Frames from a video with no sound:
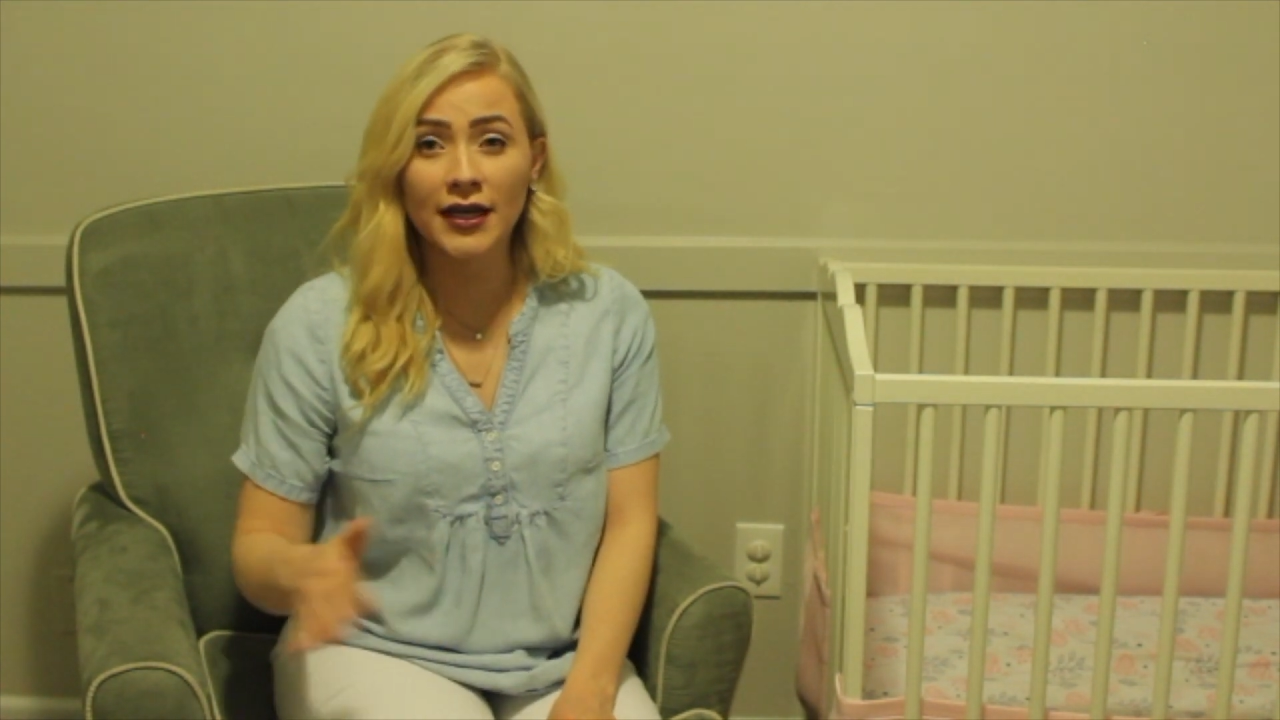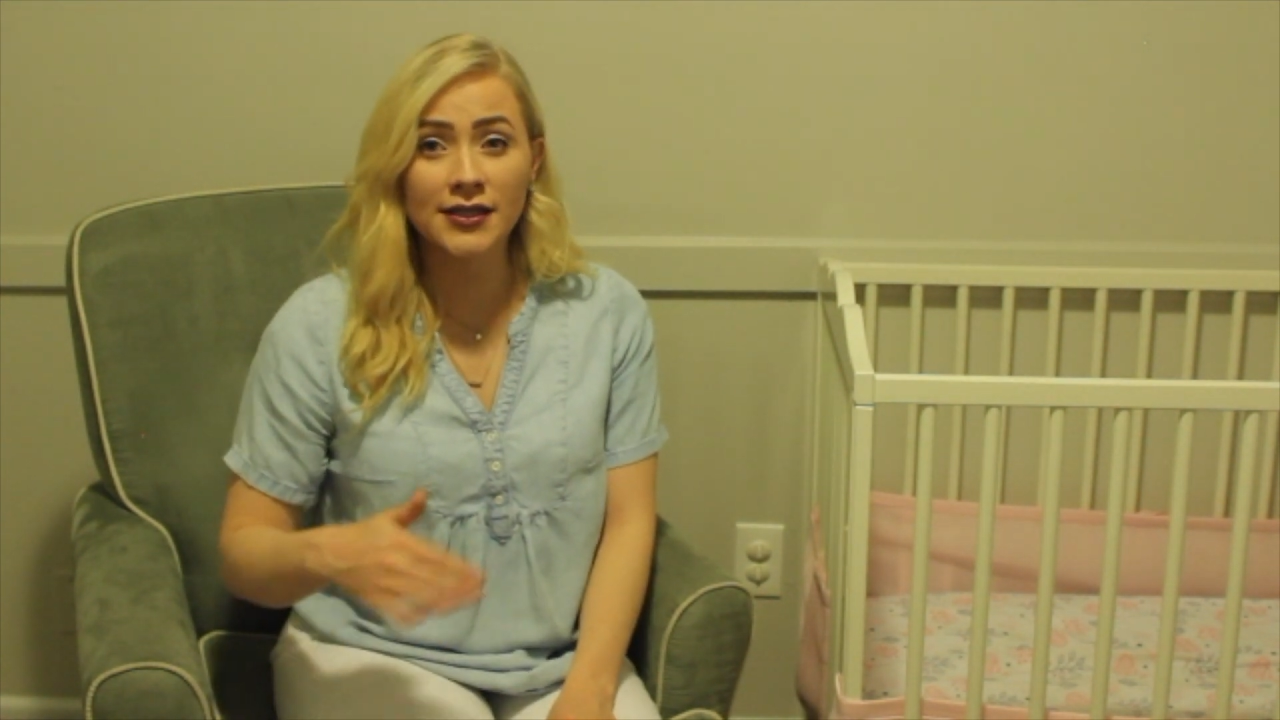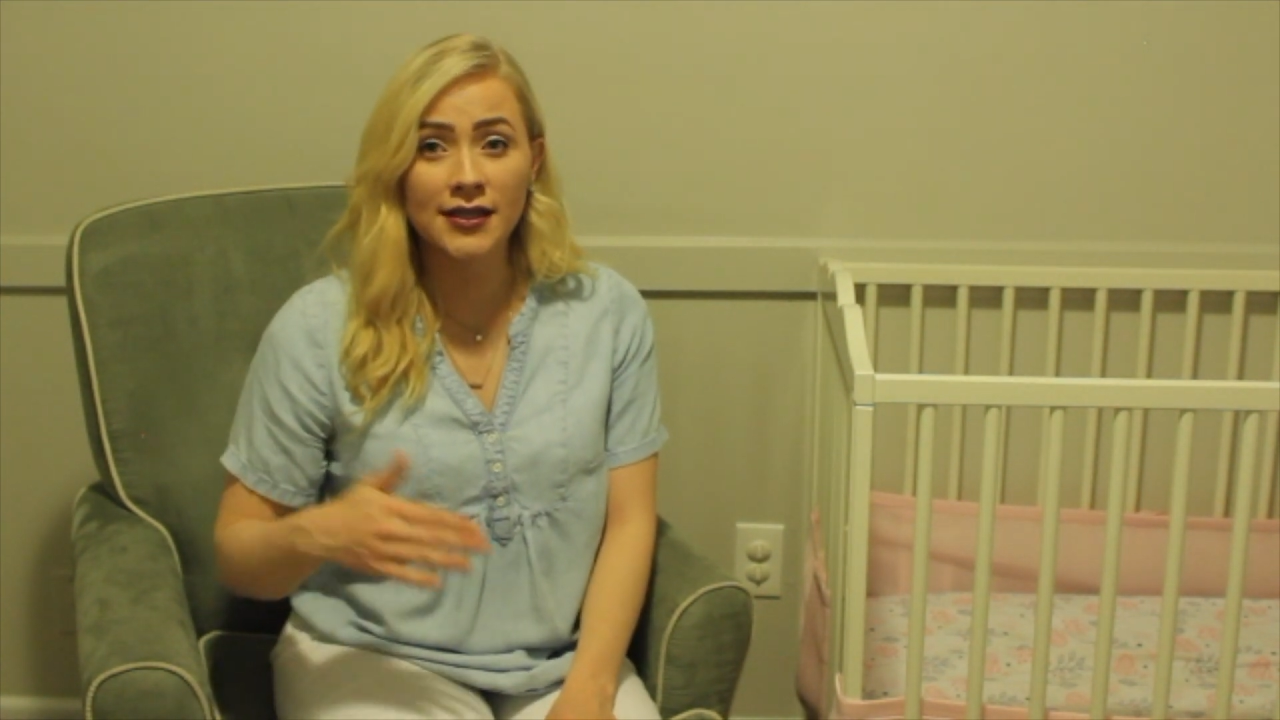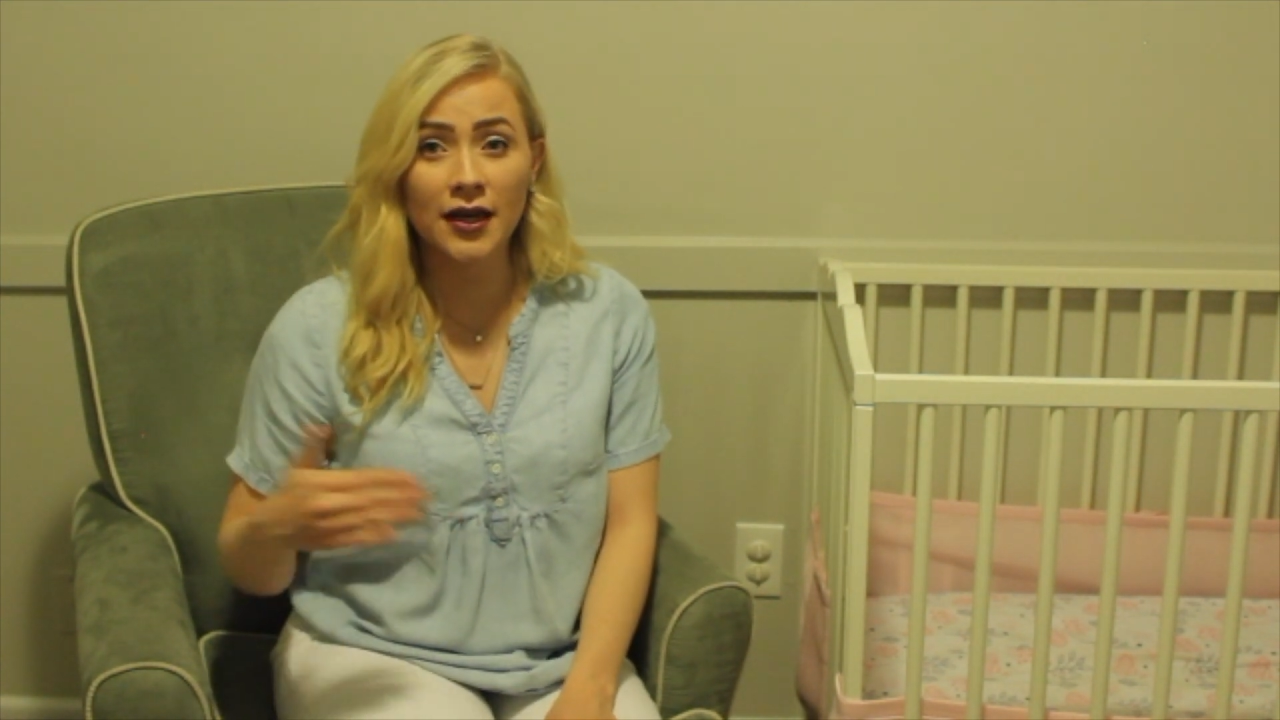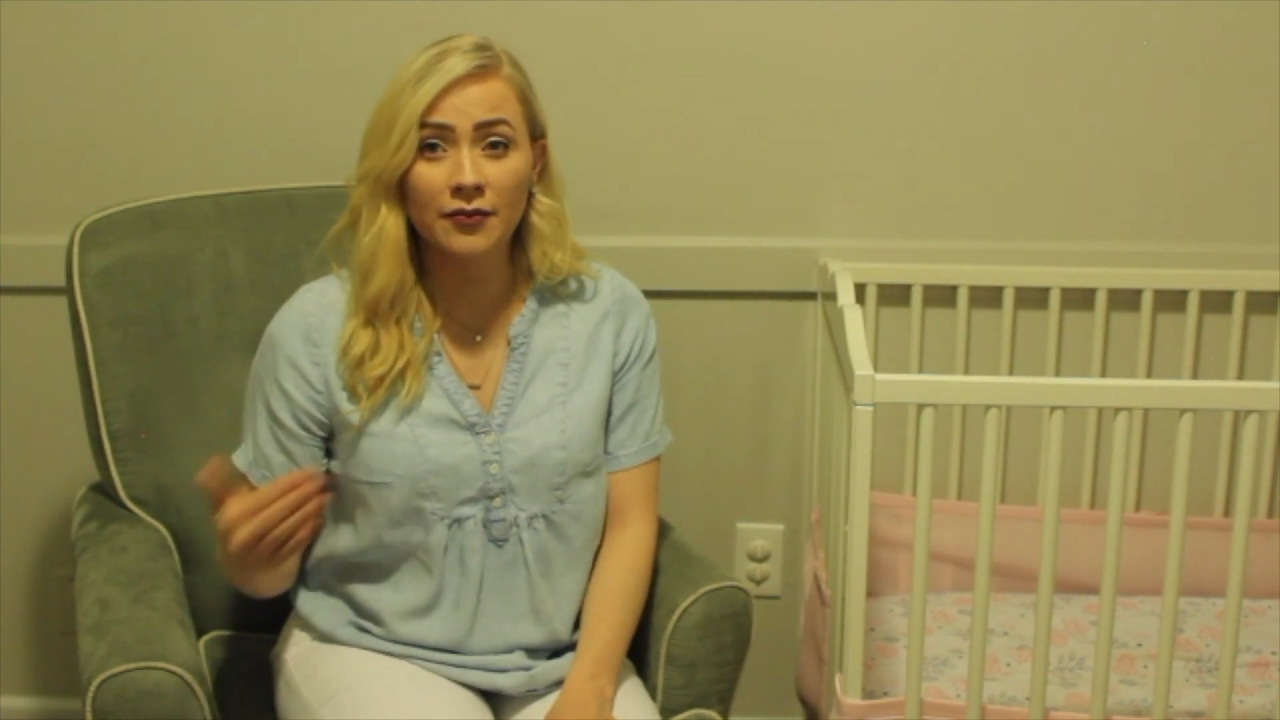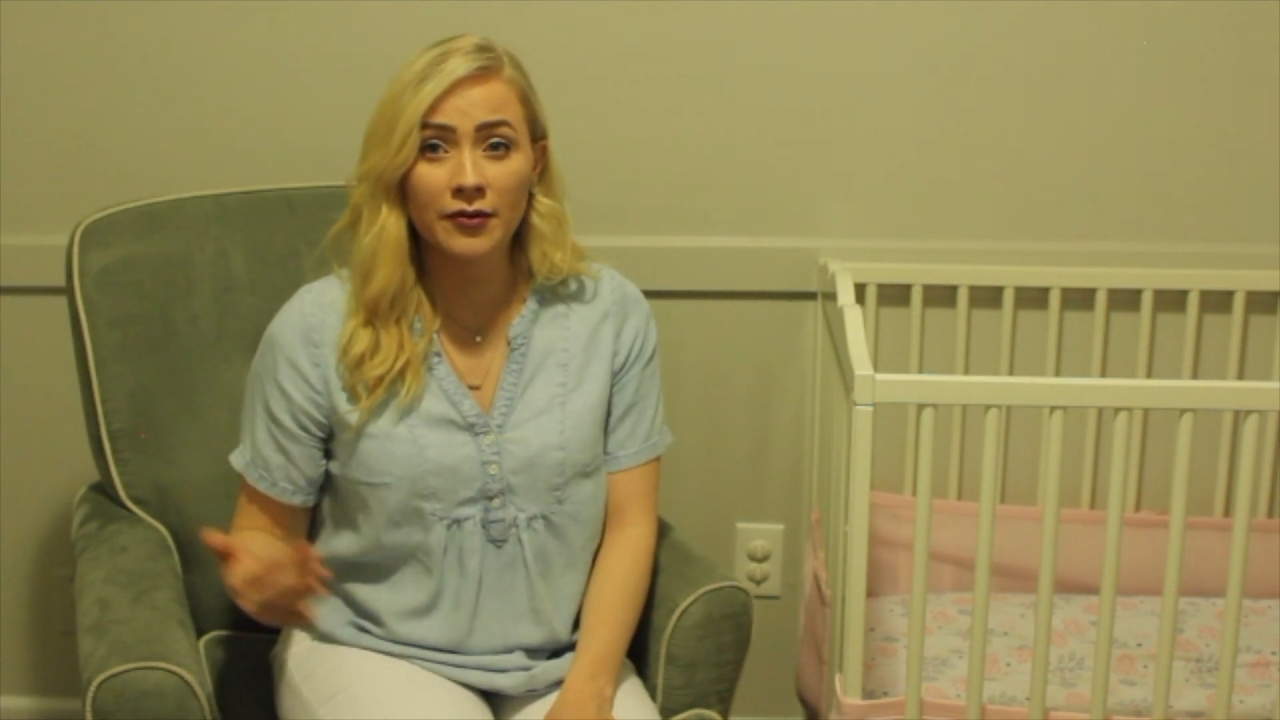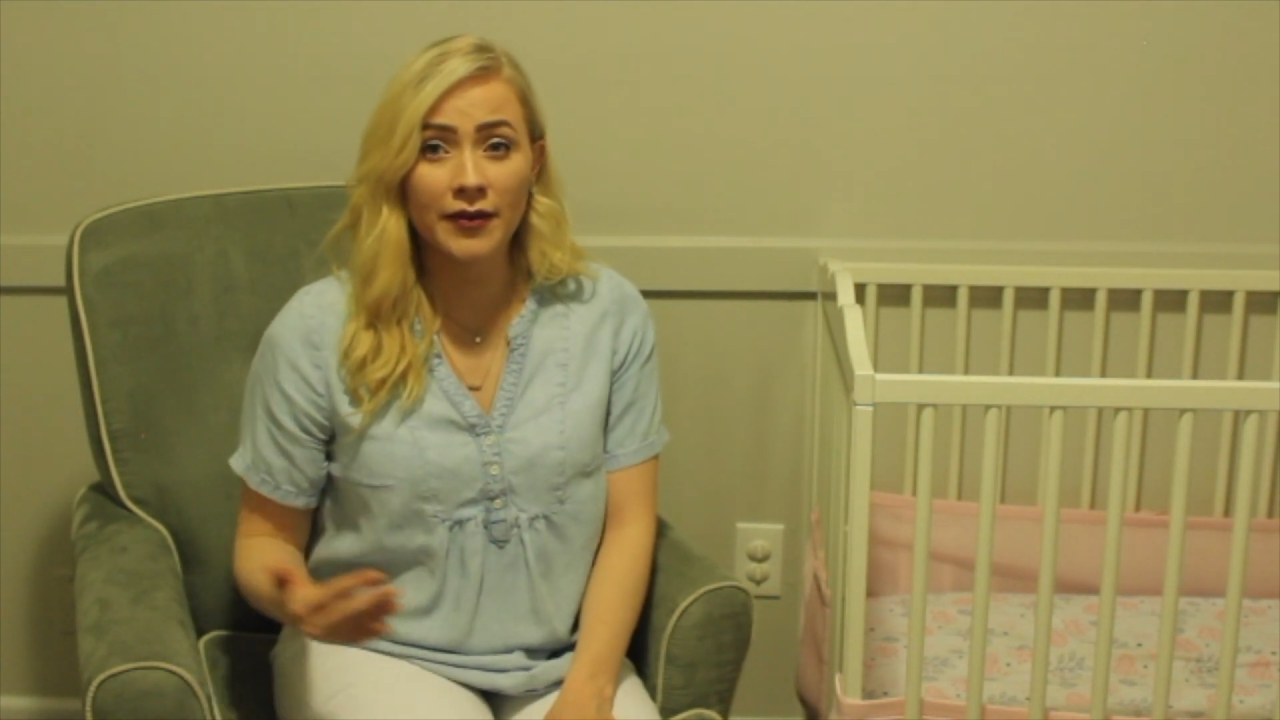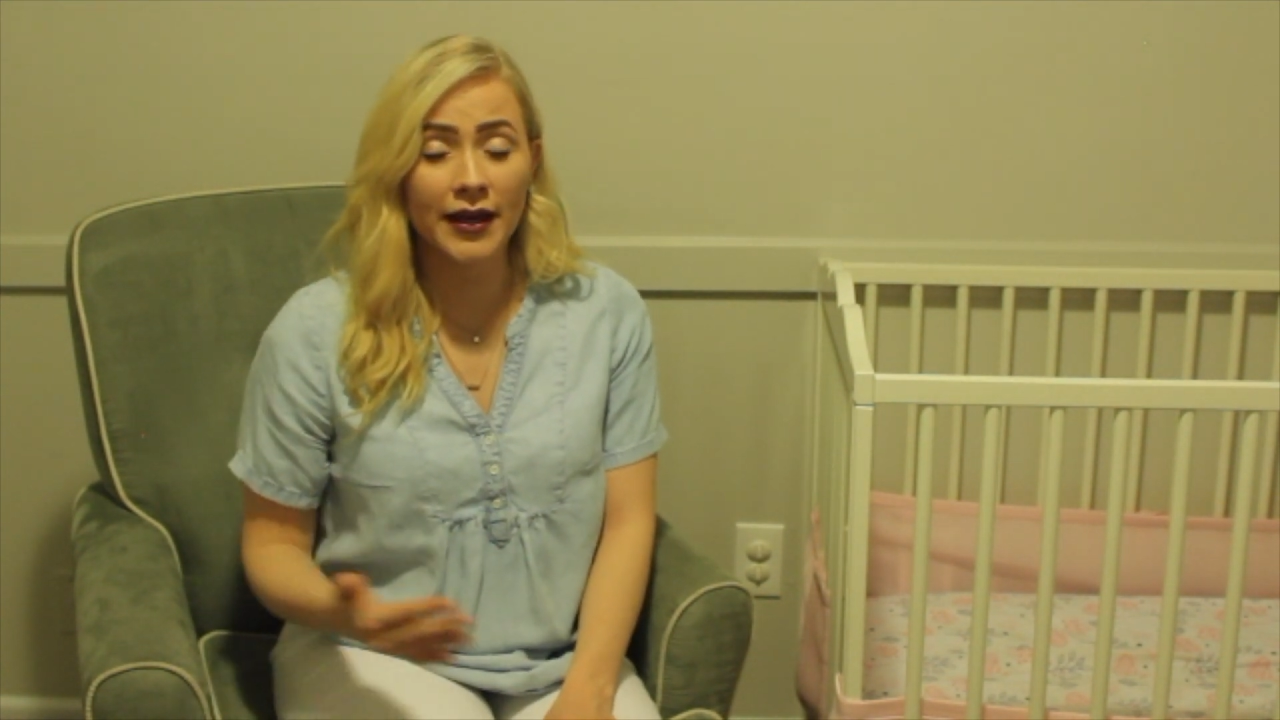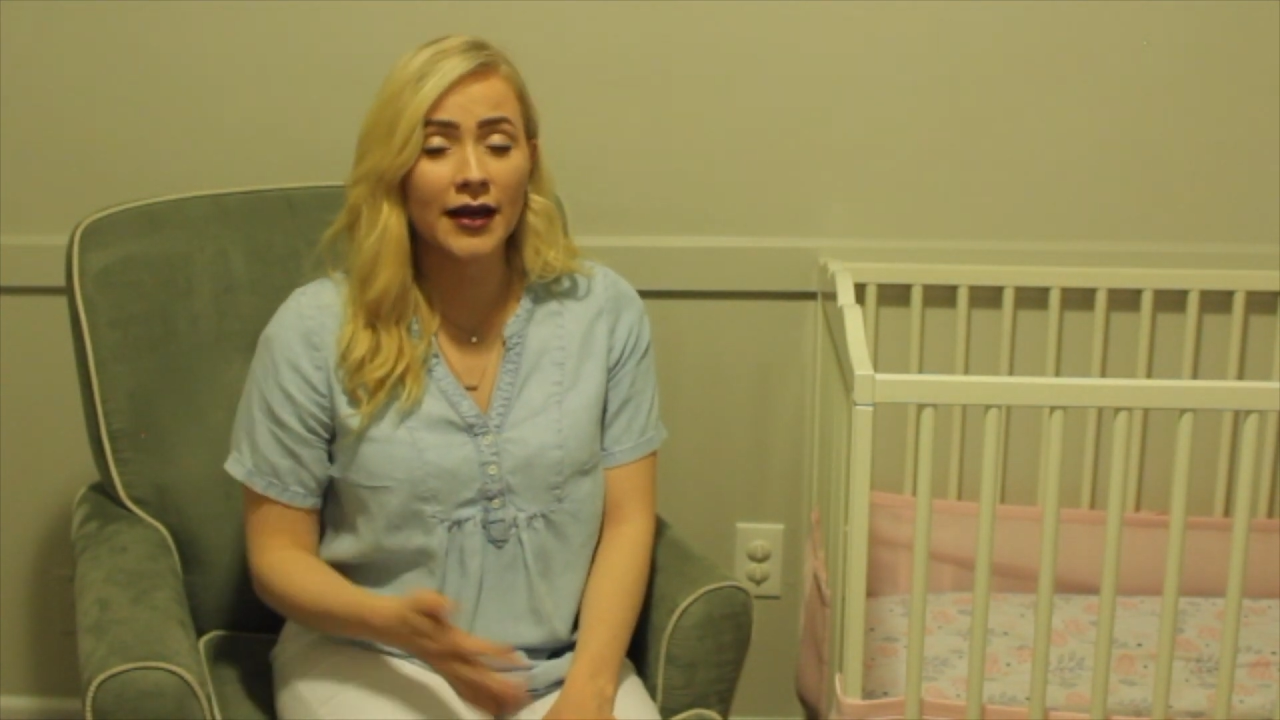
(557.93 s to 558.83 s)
get set up at my